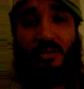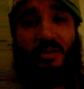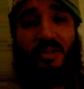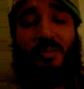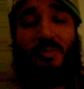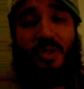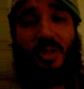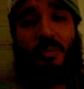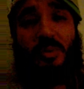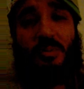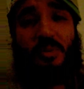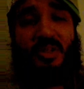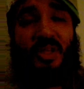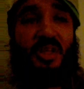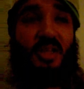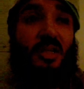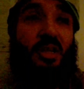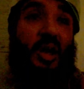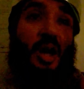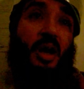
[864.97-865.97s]
some people
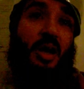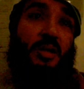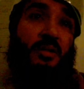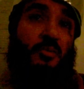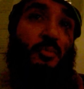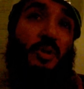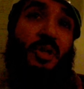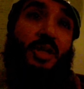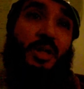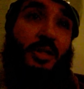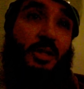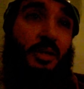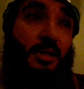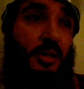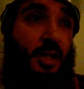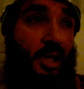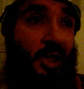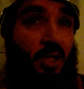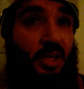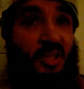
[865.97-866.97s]
say God willing,
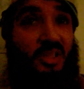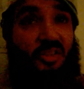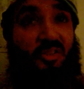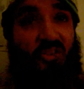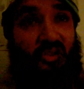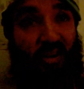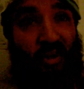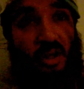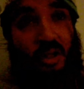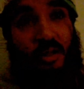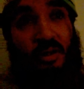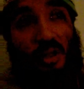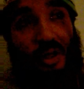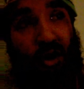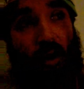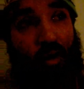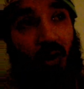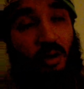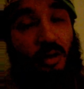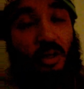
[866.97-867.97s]

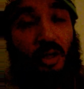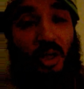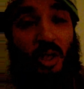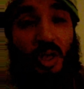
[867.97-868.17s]
inshallah.